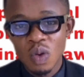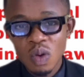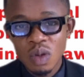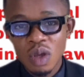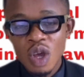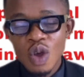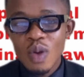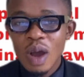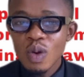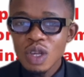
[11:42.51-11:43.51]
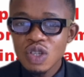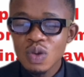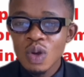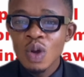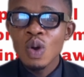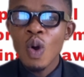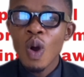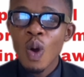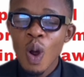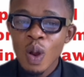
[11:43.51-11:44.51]
No, we are going to
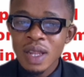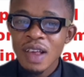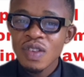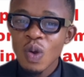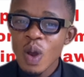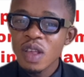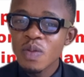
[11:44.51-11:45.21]
underscore